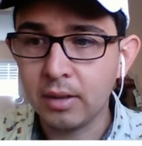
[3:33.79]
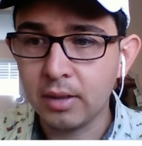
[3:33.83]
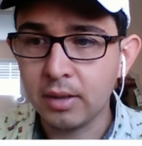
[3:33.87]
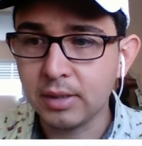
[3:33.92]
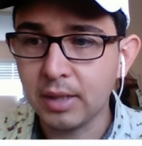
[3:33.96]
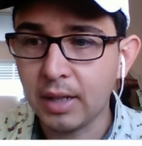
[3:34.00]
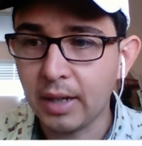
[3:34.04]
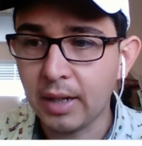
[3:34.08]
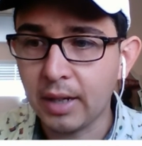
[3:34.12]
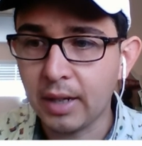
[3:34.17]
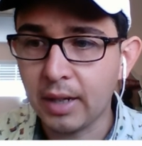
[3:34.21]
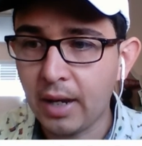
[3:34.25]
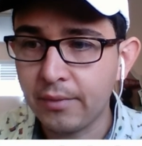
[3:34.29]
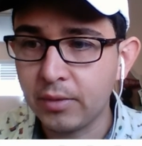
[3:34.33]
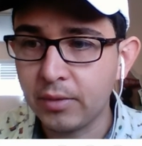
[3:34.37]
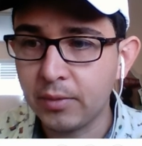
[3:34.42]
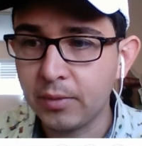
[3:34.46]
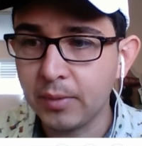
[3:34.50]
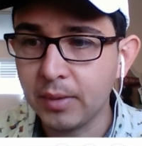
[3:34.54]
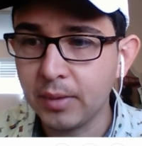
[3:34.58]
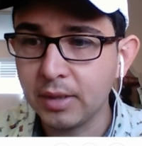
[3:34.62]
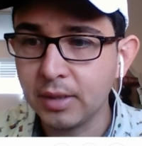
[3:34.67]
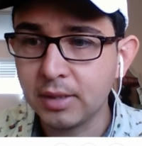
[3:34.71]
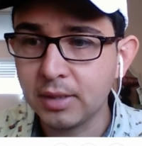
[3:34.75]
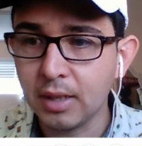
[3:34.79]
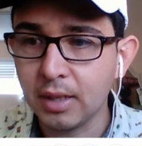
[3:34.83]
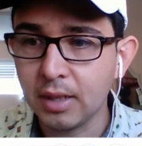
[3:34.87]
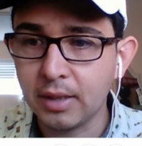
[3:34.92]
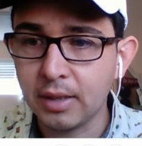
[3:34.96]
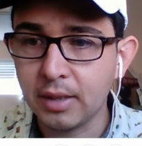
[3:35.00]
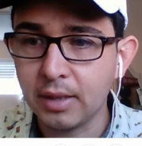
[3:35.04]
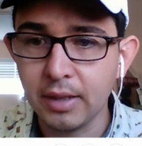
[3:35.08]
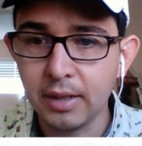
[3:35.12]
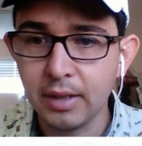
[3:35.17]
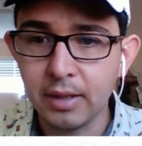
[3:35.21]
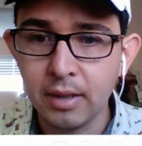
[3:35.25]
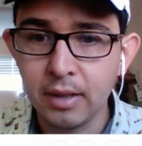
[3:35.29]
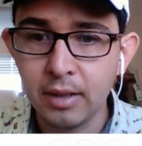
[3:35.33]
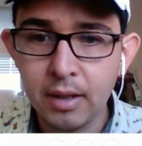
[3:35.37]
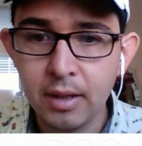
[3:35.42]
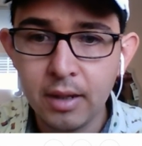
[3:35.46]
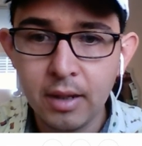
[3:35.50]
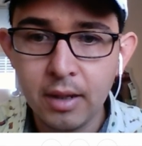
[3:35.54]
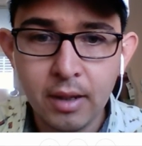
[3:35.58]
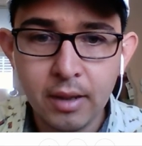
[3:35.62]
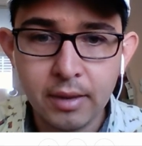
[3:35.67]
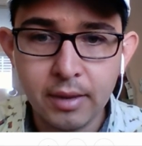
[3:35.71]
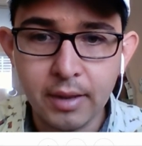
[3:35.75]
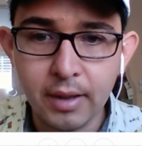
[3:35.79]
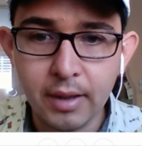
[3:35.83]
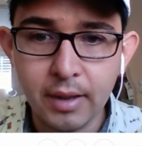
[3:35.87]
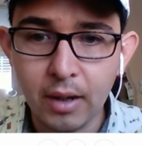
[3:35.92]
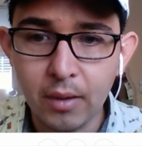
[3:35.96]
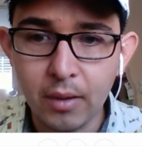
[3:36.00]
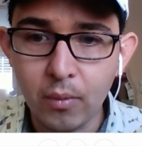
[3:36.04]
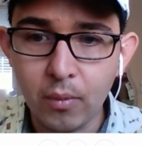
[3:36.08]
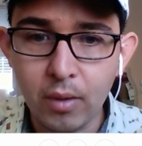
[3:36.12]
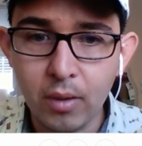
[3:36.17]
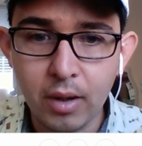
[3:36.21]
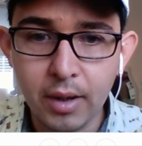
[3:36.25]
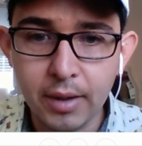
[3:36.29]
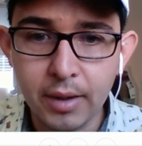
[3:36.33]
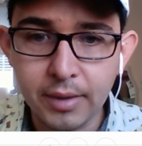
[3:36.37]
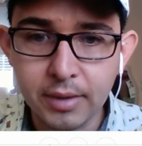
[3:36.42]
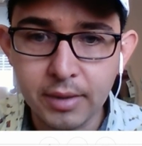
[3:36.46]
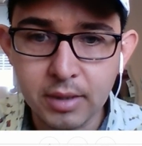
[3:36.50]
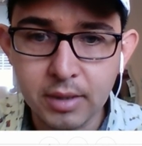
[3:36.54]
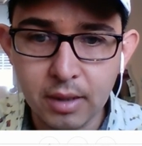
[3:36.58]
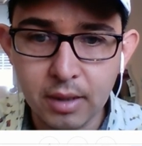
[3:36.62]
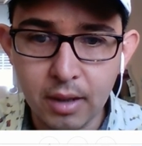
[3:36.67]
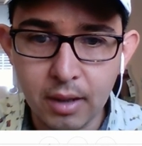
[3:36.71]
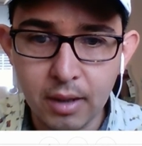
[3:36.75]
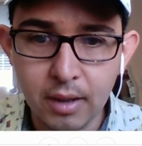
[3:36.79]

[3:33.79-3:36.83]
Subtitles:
Because I haven't really selected that I want